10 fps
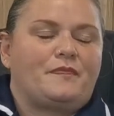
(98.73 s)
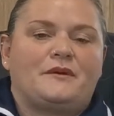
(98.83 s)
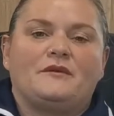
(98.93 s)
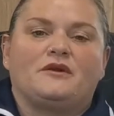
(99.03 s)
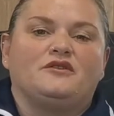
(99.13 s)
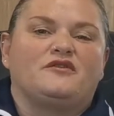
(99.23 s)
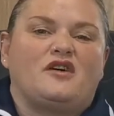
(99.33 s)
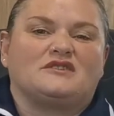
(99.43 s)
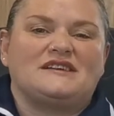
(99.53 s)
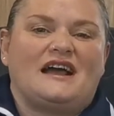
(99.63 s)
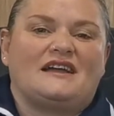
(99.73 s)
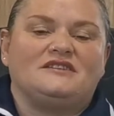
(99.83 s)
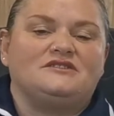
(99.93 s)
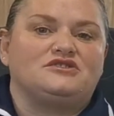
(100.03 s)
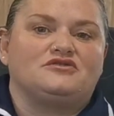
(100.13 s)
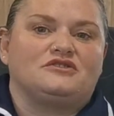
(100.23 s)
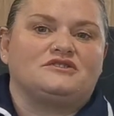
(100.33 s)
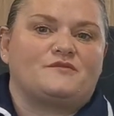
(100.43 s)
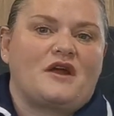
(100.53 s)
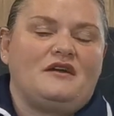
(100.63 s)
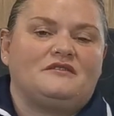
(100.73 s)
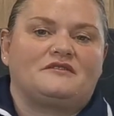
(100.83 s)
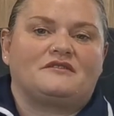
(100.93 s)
People who've got tiredness, shortness of breath,